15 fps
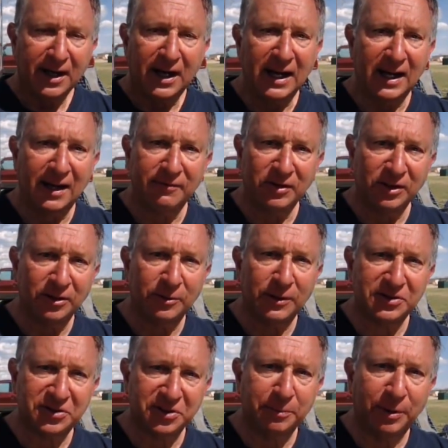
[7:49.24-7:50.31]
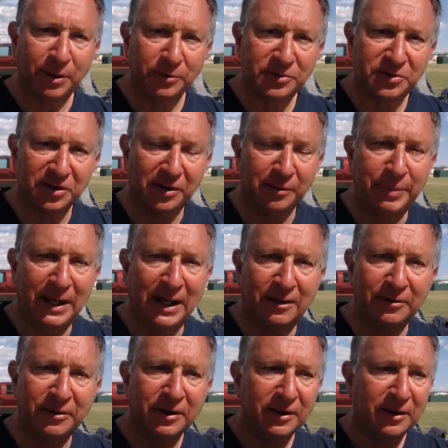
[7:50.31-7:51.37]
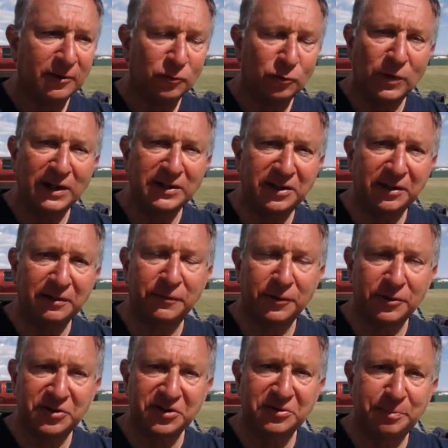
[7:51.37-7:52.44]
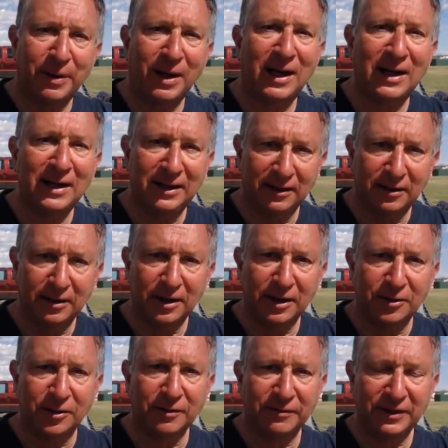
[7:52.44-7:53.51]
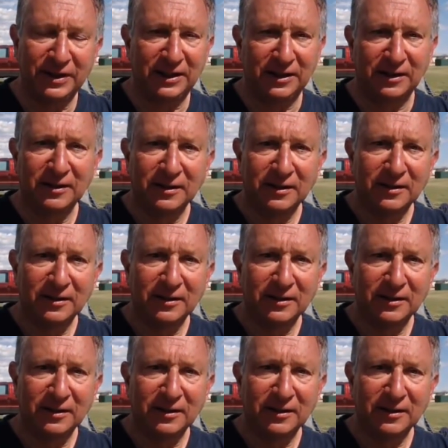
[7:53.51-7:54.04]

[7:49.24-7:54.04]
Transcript: I have an interesting post about renting versus buying an RV.